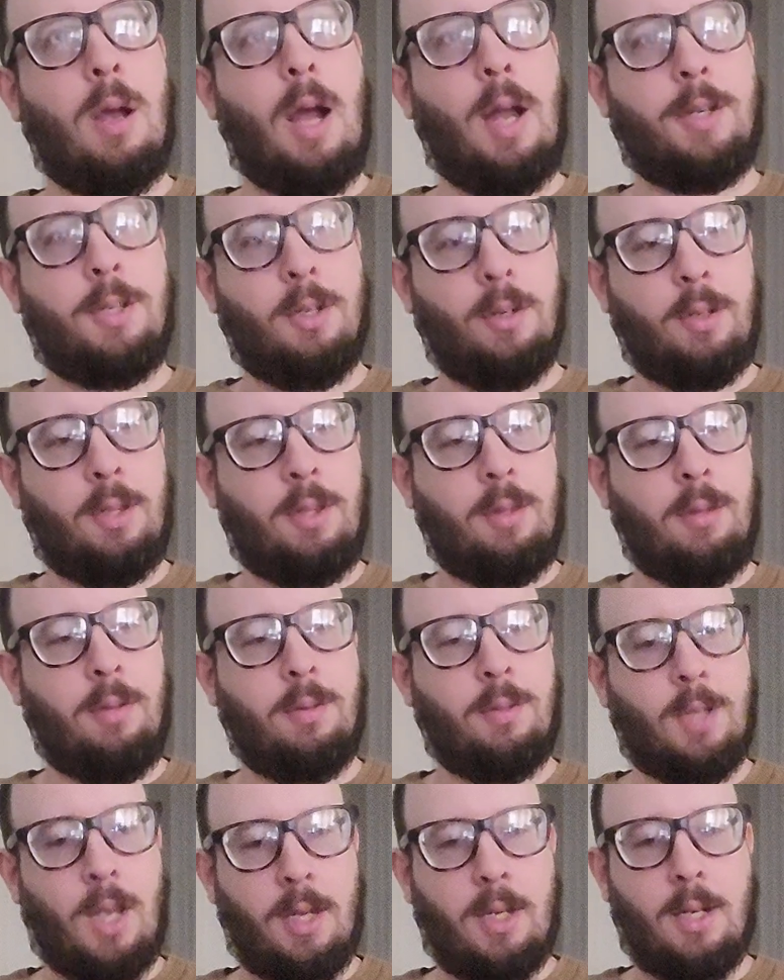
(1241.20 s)
I took
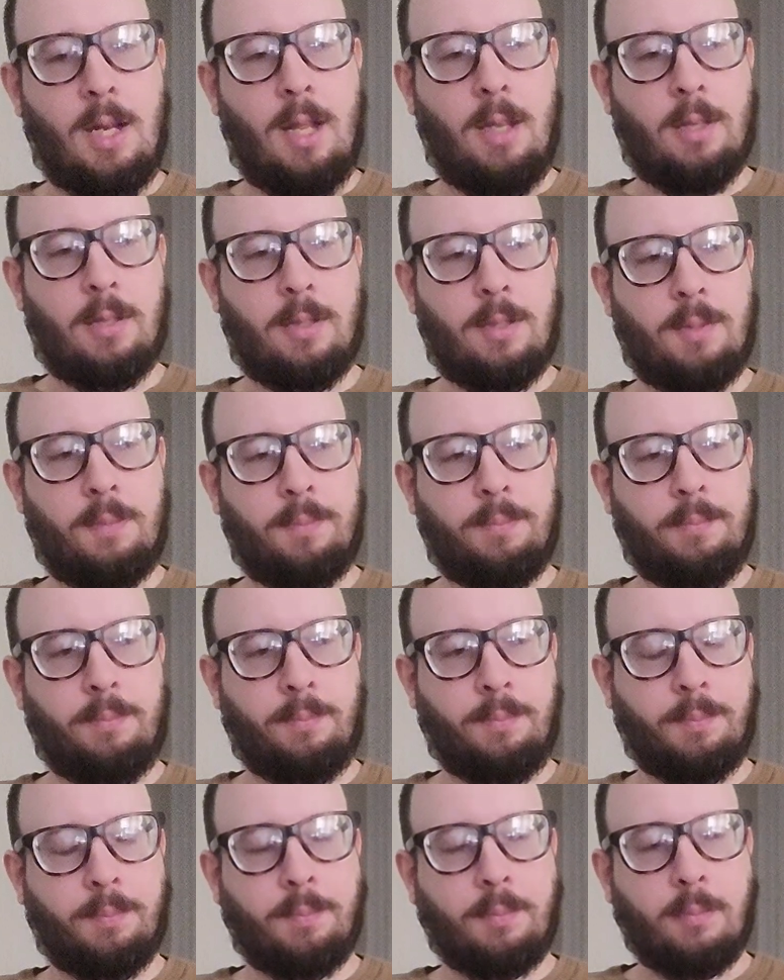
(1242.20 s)
psychedelics,
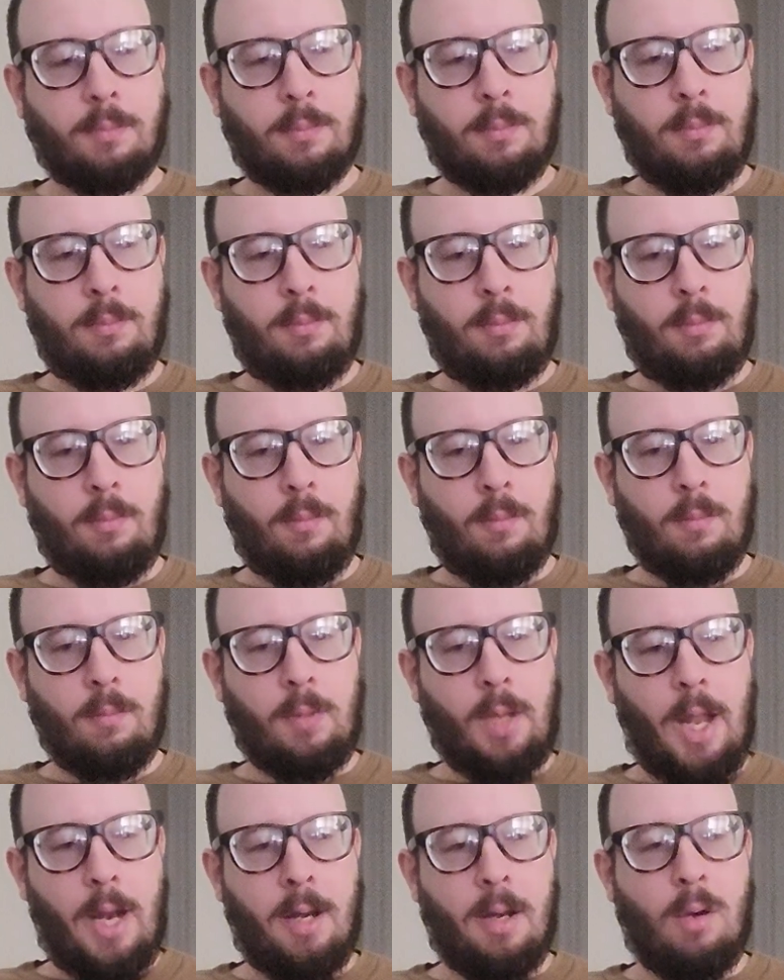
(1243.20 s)

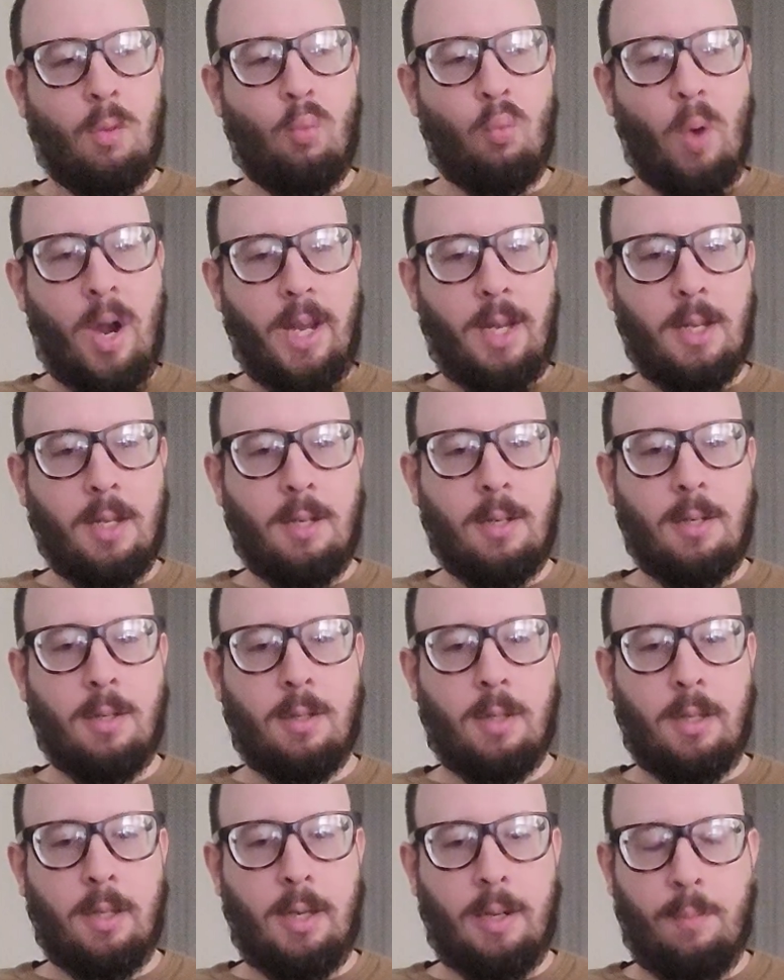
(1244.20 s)
and it awakened
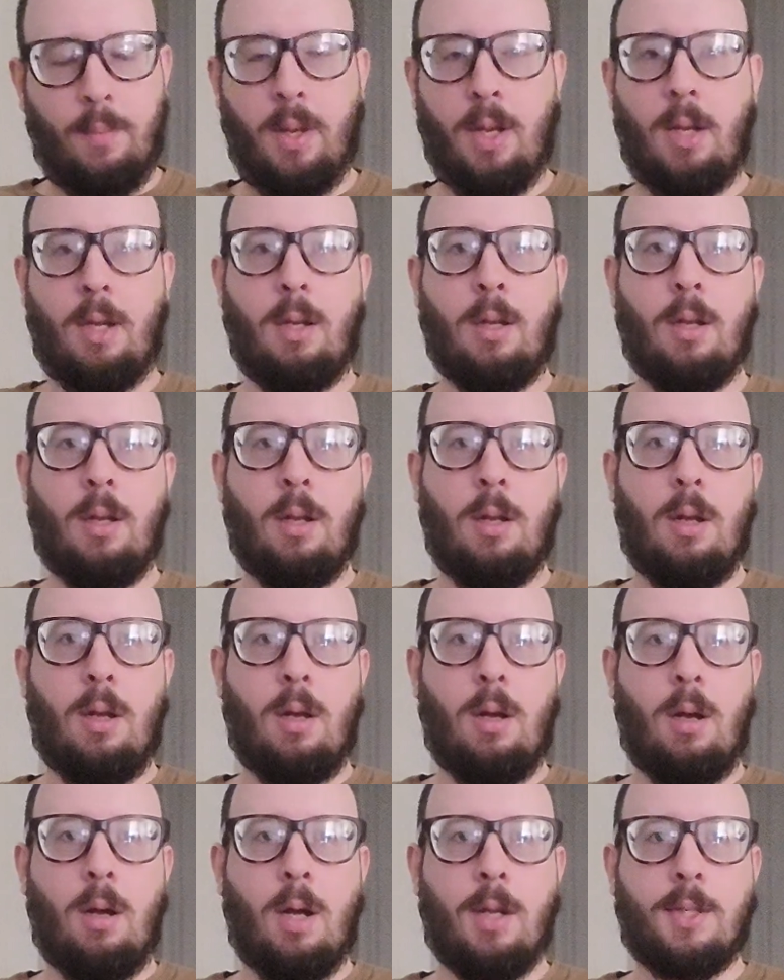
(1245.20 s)
in me
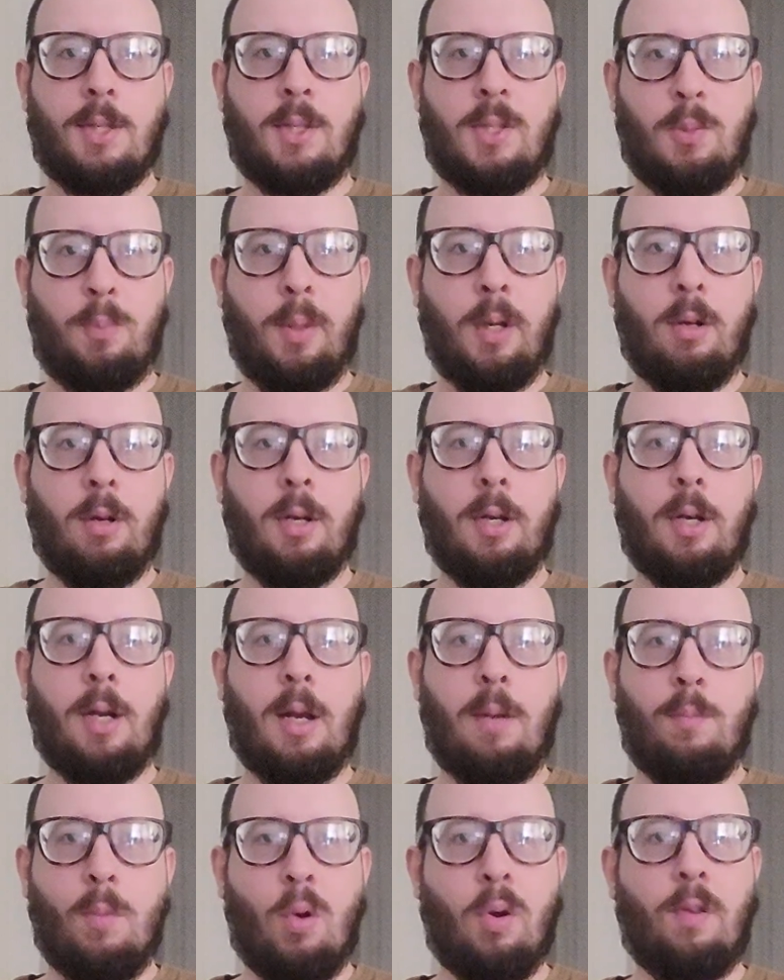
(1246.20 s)
a spirit
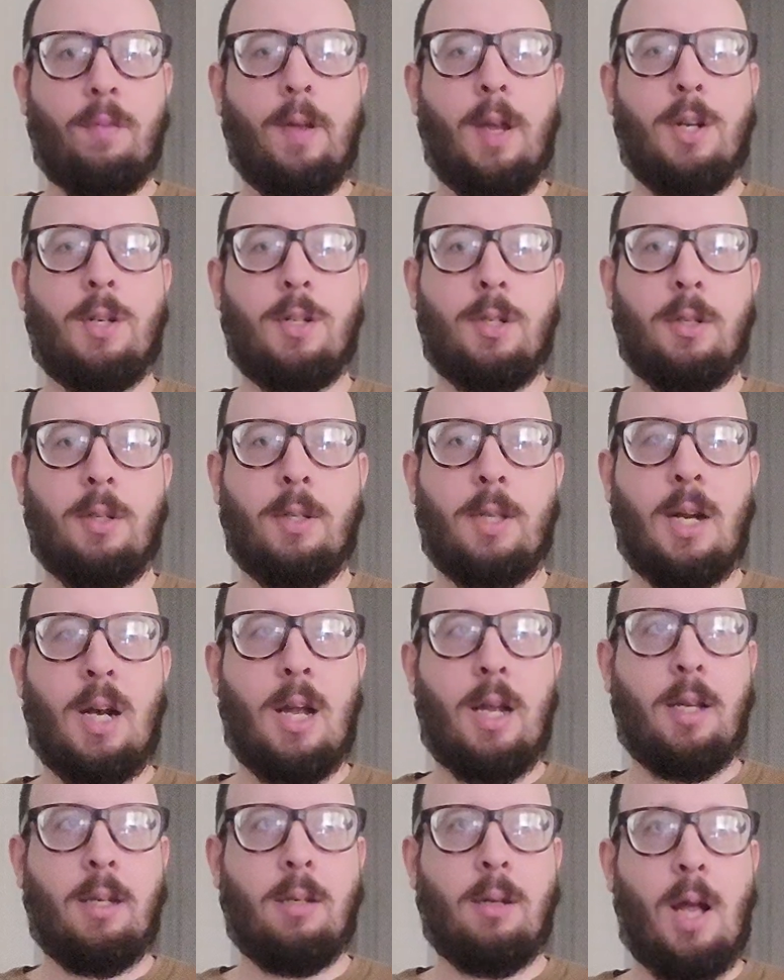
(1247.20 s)
and motivation that
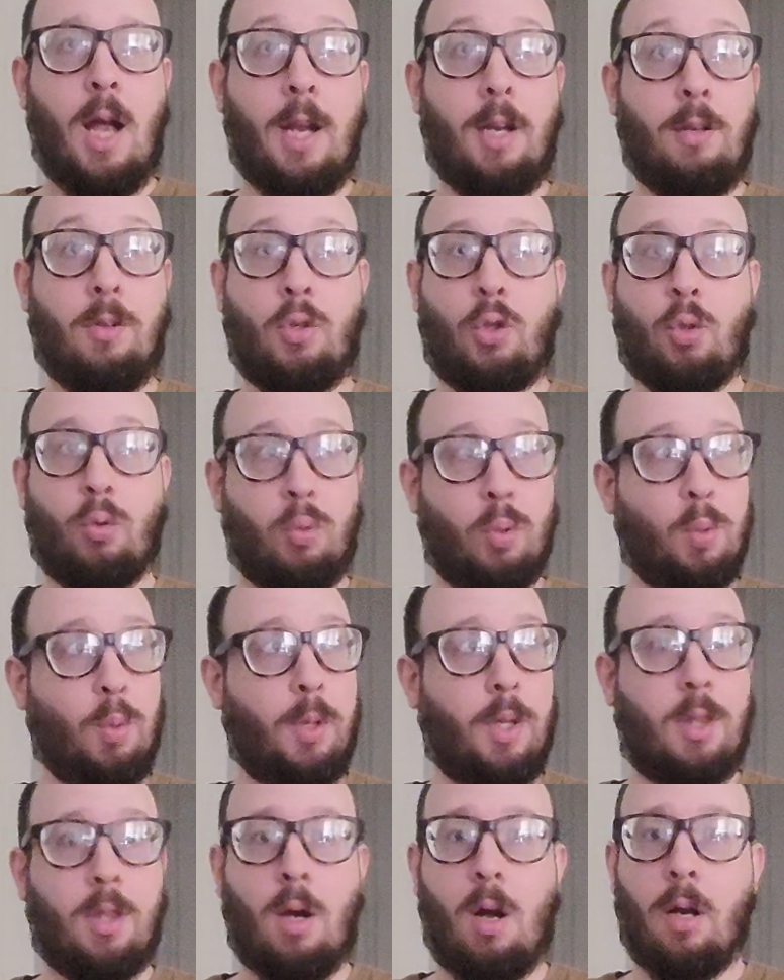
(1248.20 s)
I
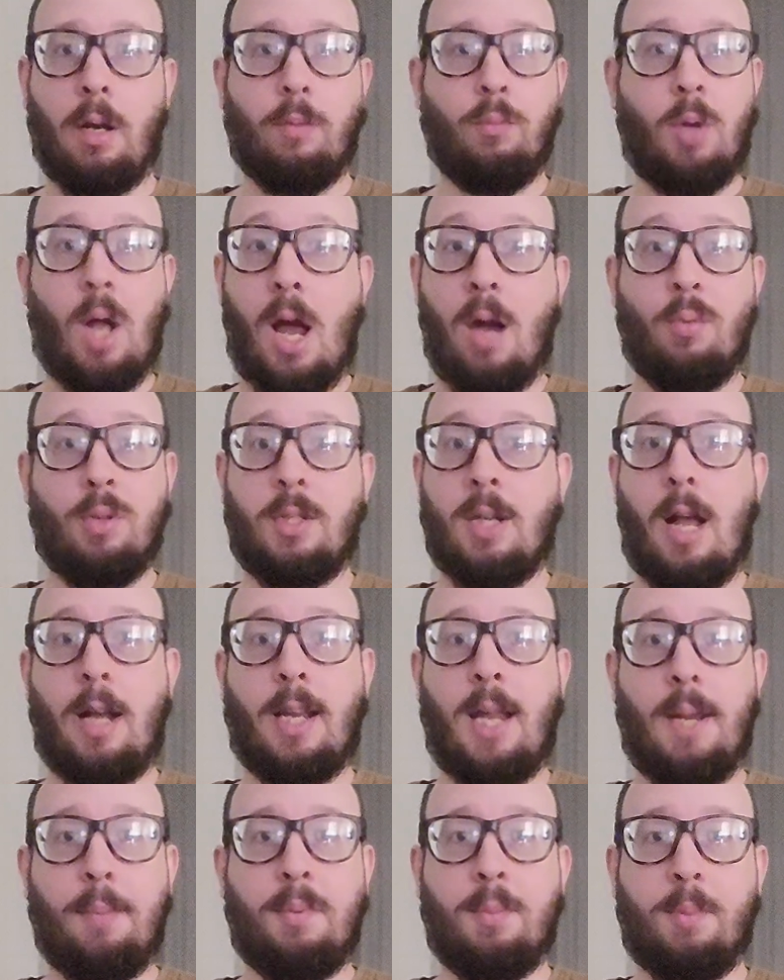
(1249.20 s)
truly thought I was not
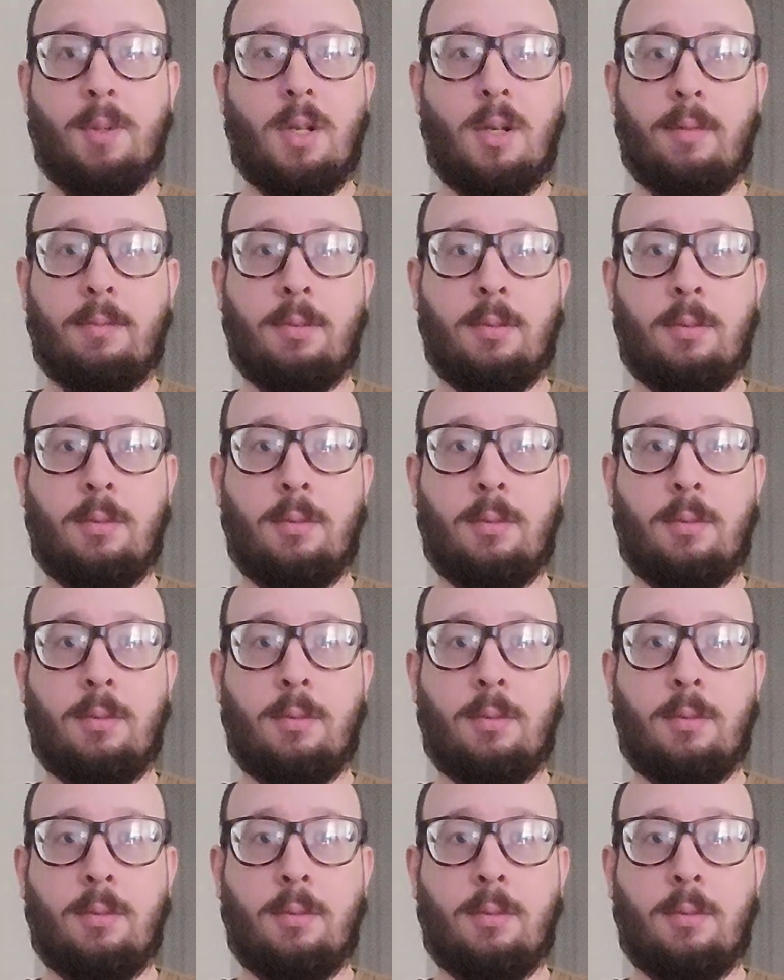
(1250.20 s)
capable of.